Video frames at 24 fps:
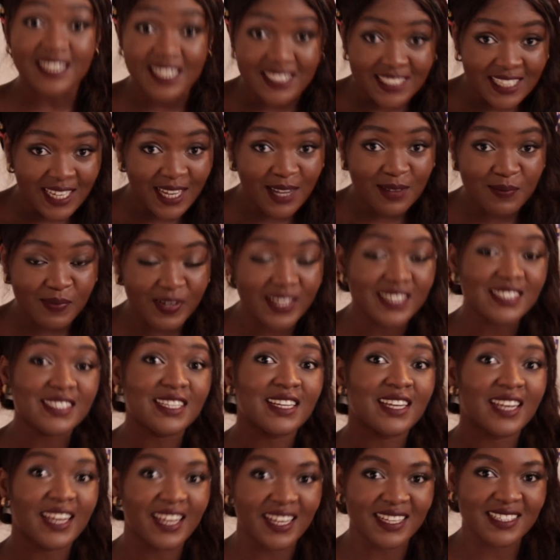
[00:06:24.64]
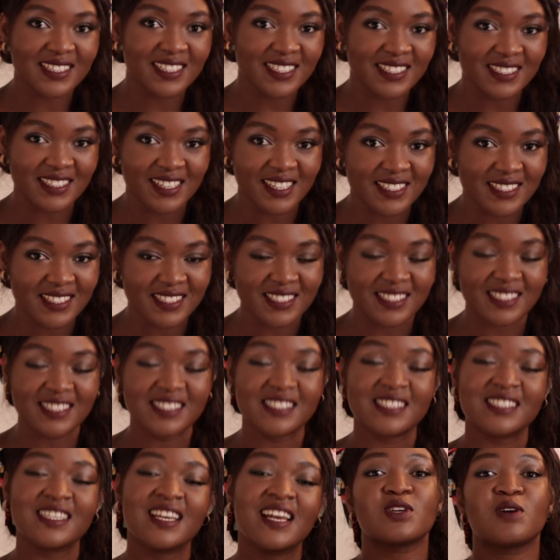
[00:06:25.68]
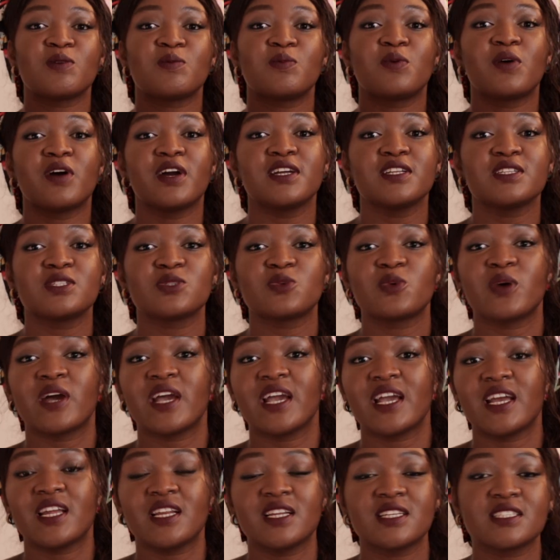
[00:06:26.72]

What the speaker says: The second person nurses the seed to a point where it